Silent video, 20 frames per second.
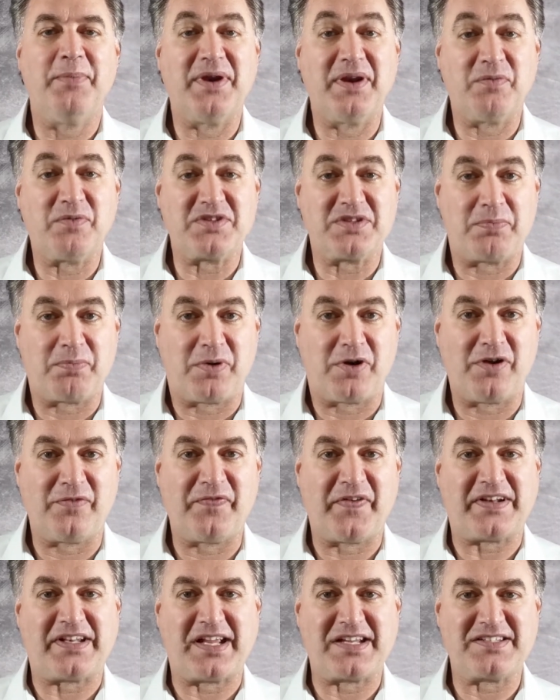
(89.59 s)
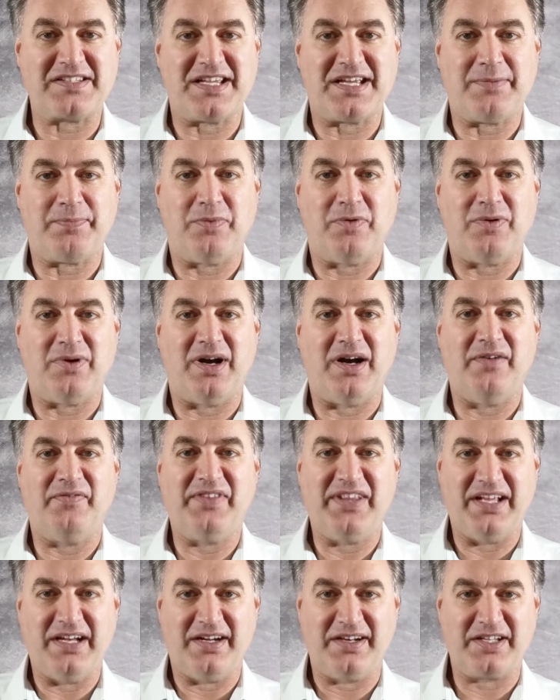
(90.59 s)
But it was a perfect example
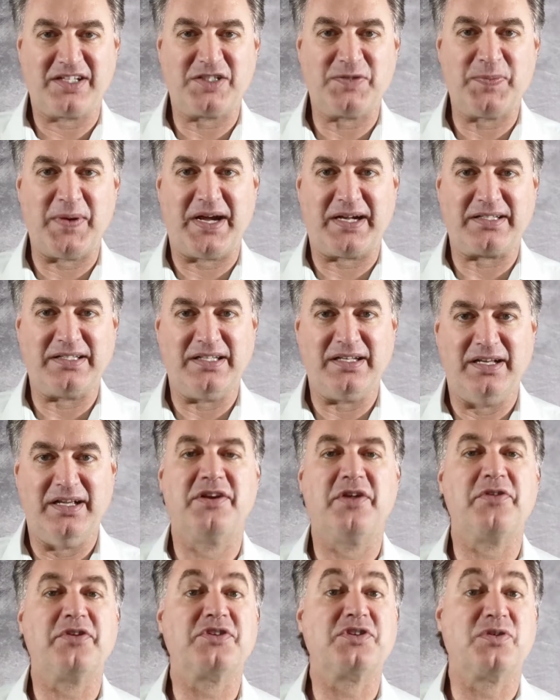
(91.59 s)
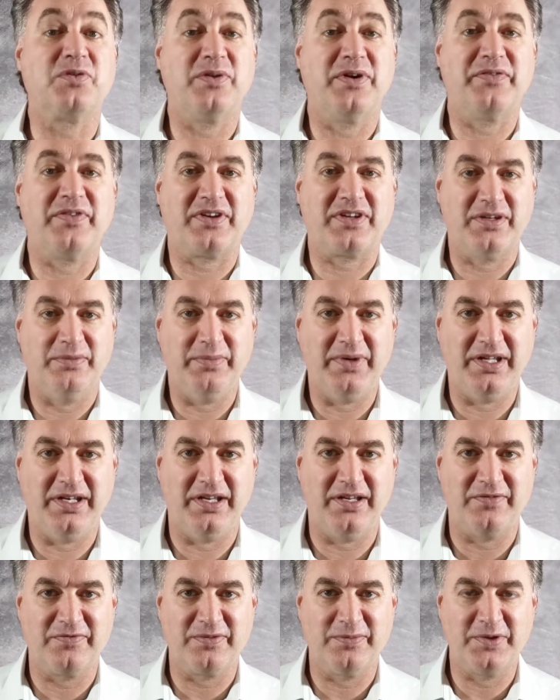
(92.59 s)
of the unexpected. Another terrific
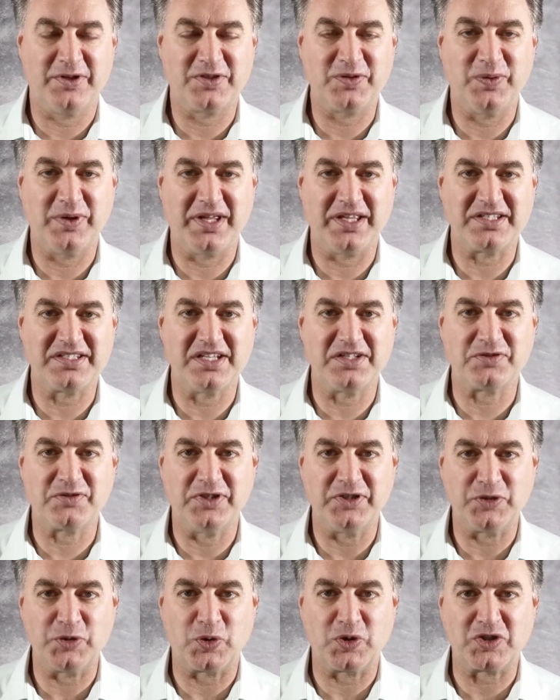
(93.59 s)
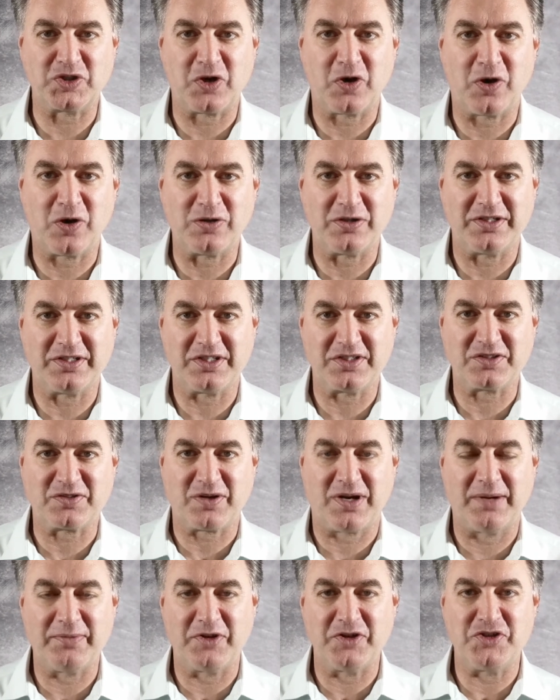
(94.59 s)
comedian from the 20th century, George Carlin,
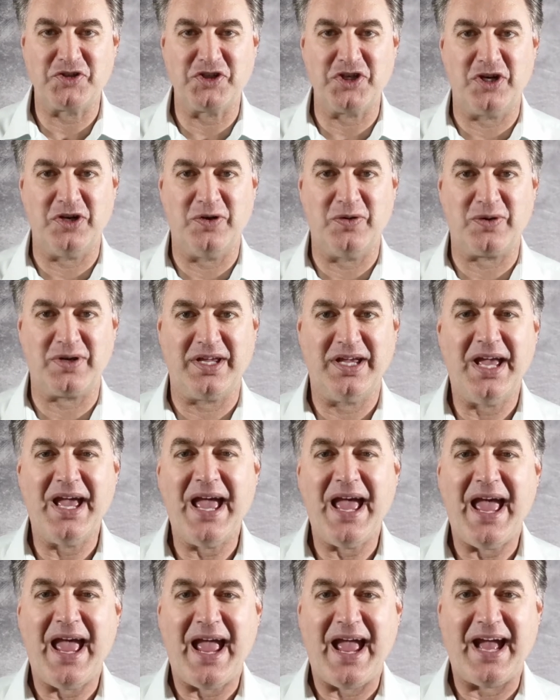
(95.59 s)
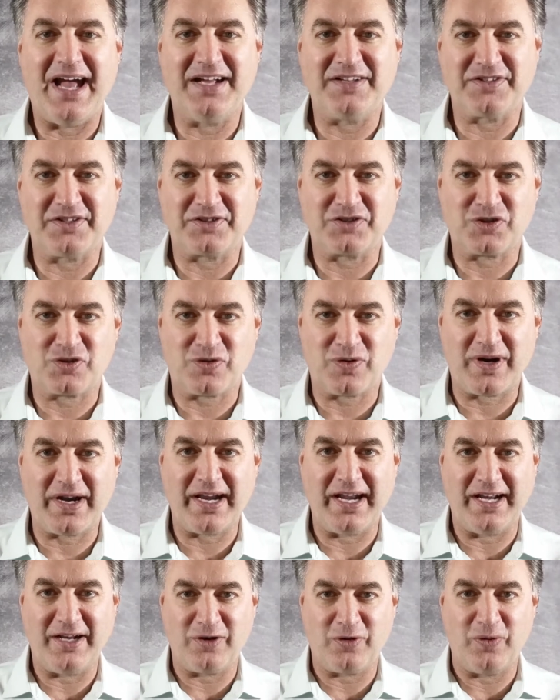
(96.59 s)
described a joke as a
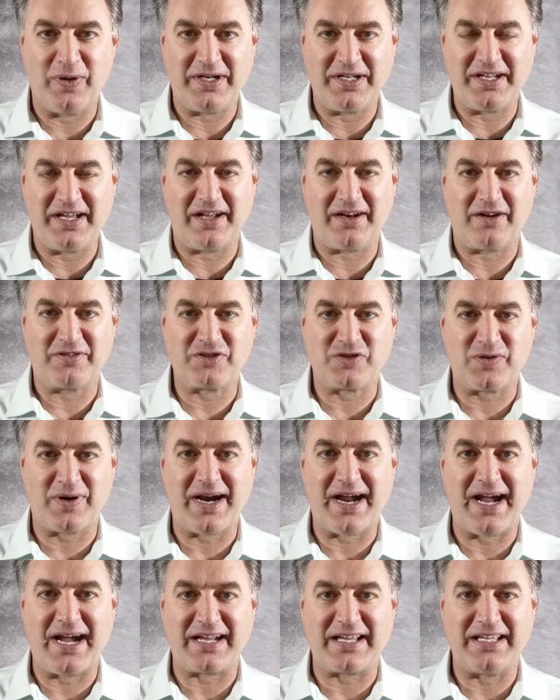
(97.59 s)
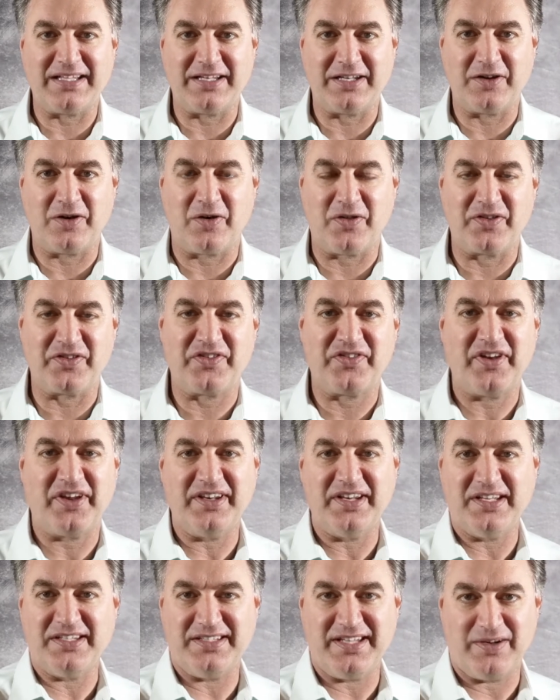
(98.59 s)
train going down a track and then all of a
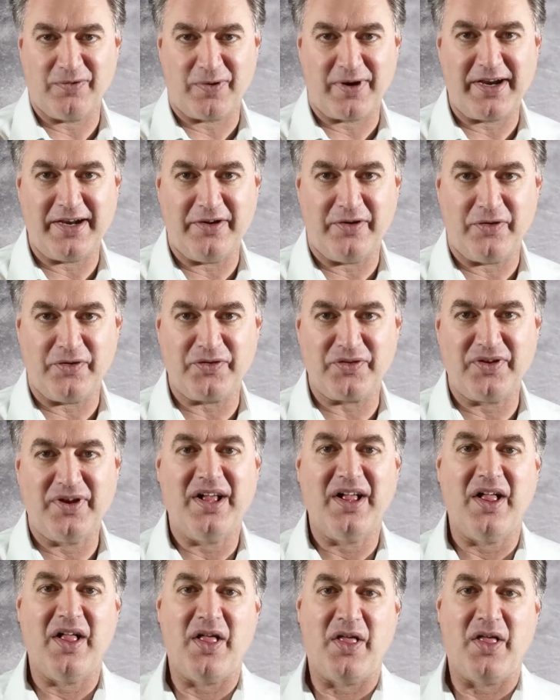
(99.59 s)
sudden it derails.